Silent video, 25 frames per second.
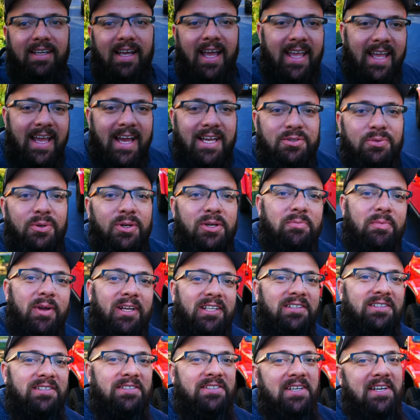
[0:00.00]
Hey guys, welcome
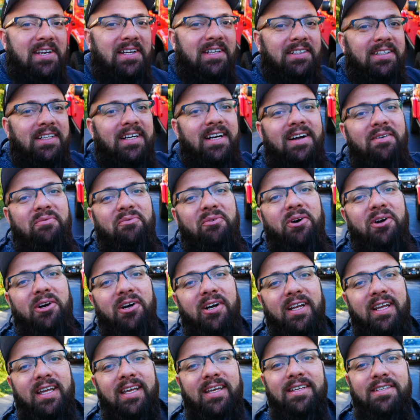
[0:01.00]
back to the channel. I'm
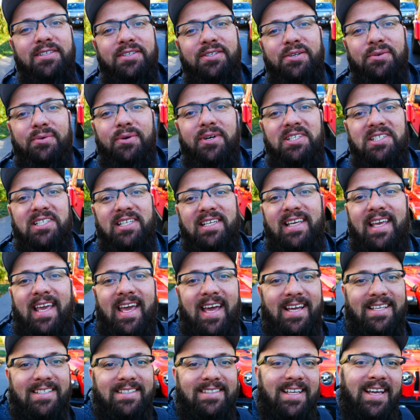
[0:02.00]
Warrick and you're watching
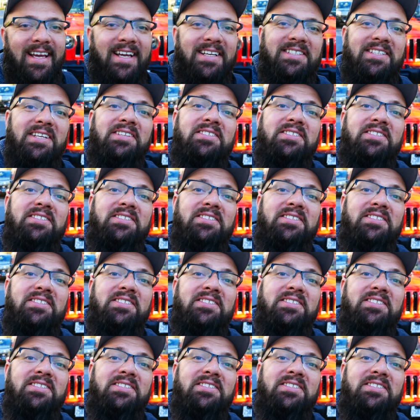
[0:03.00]
Gas Tachs,